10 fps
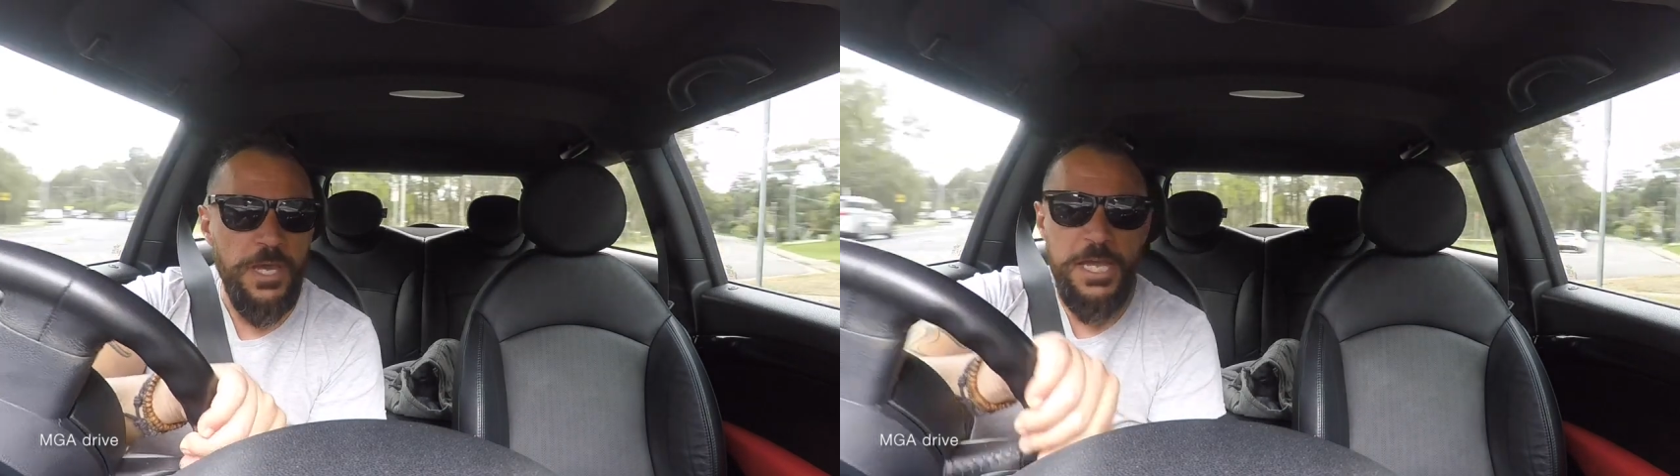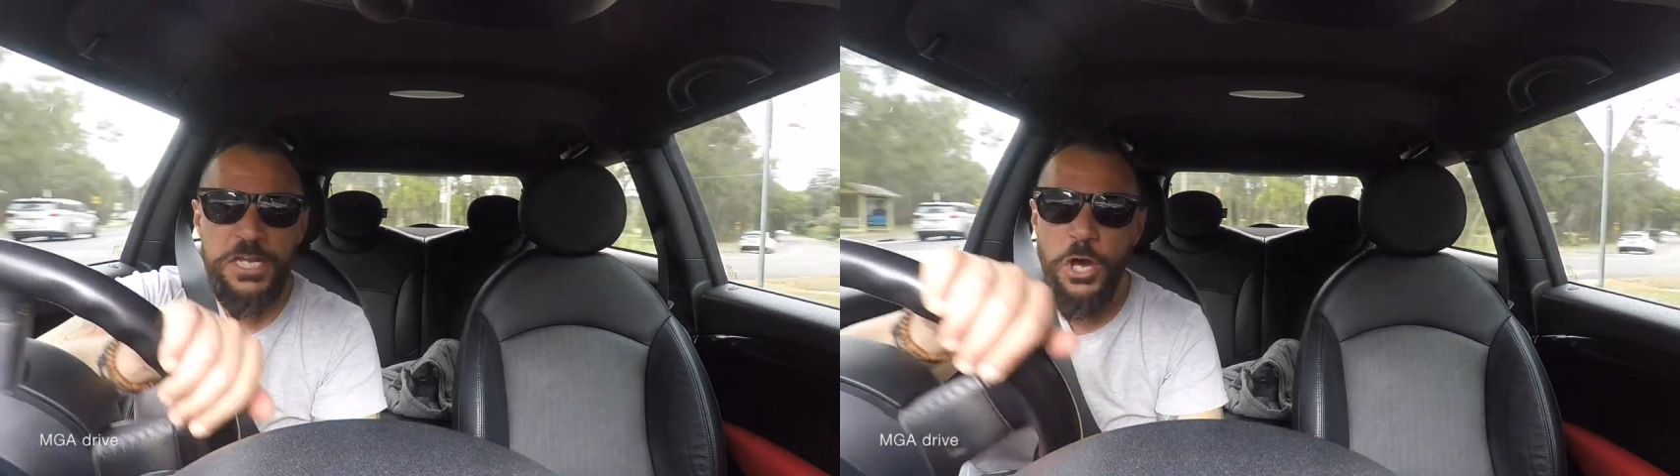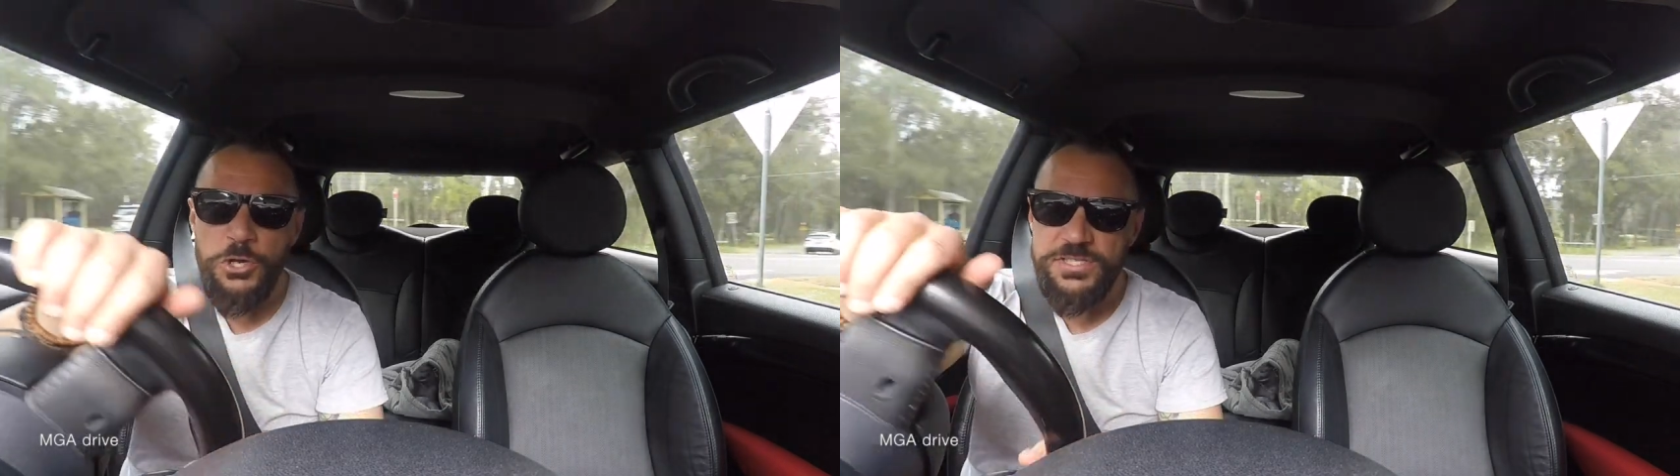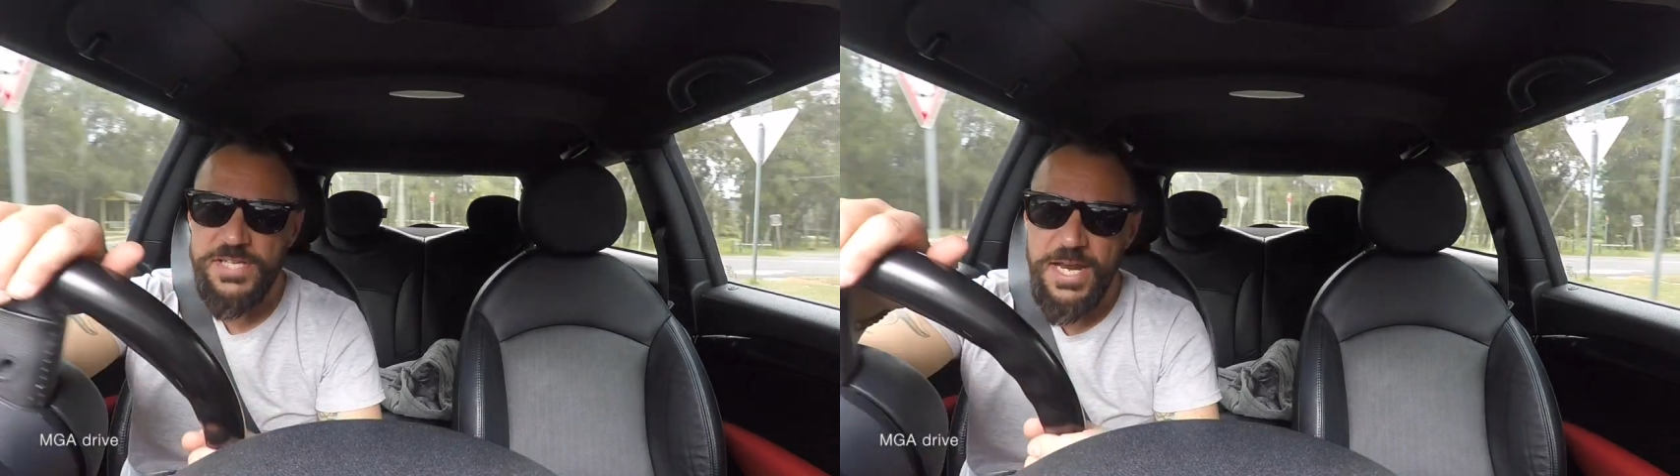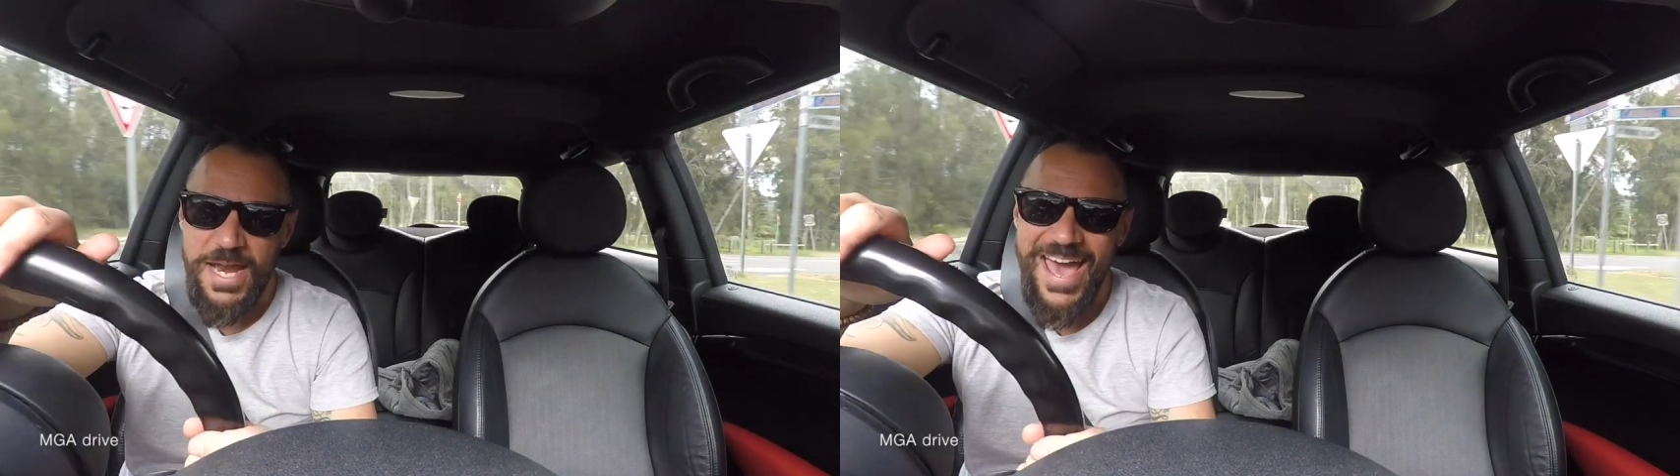he noticed
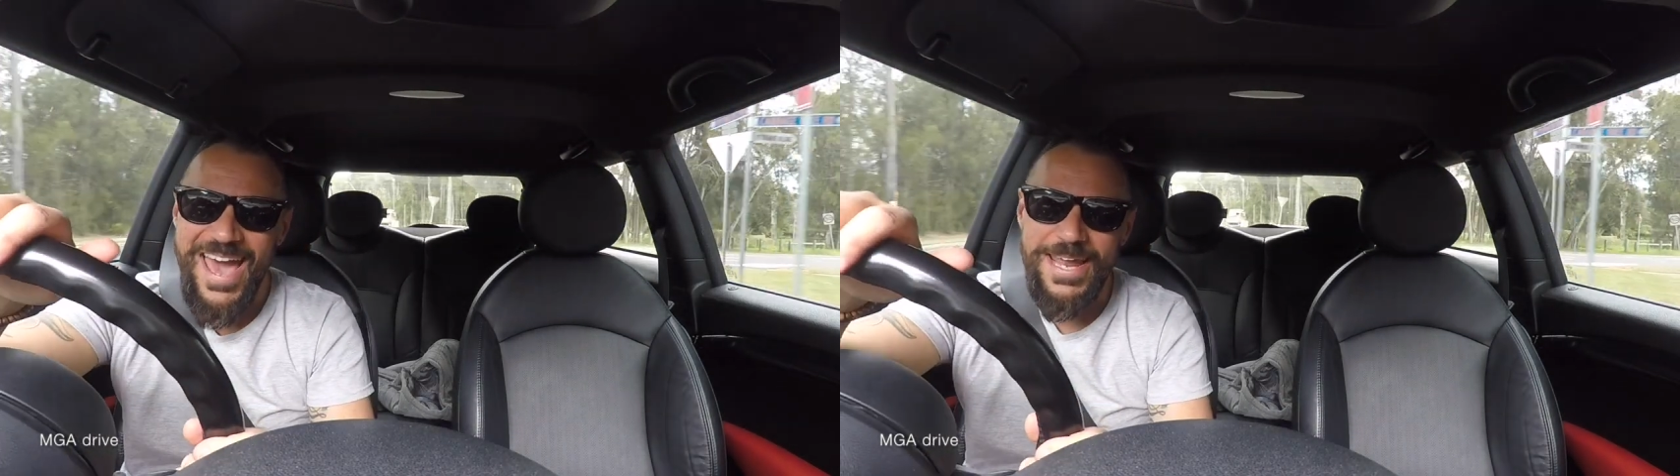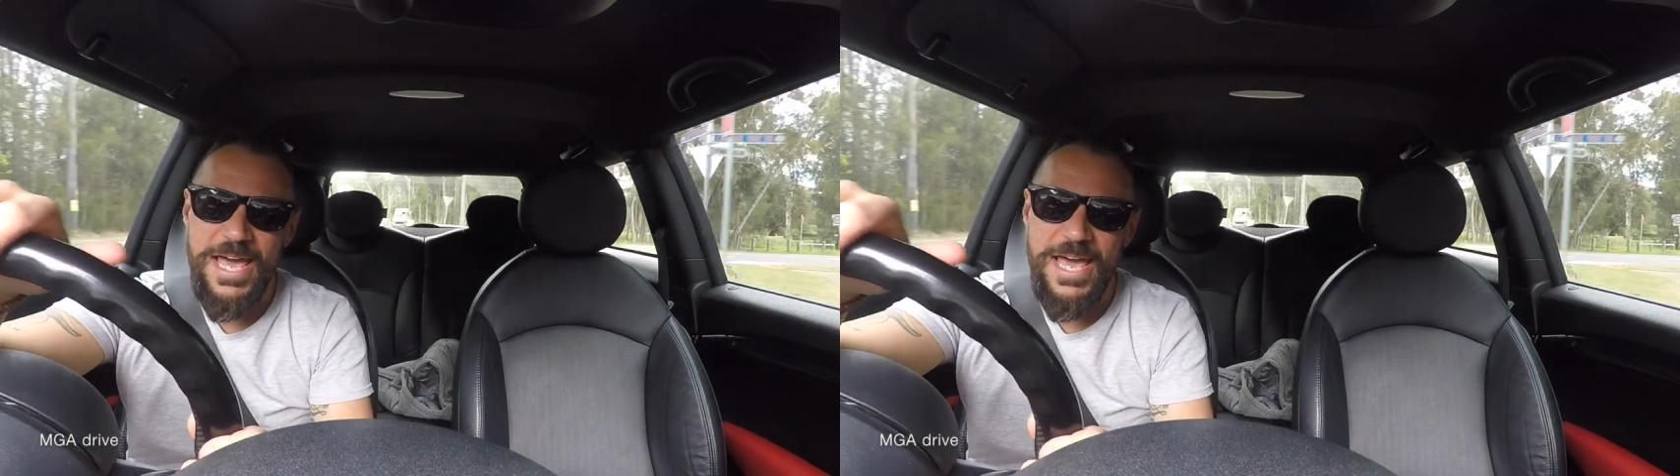that it had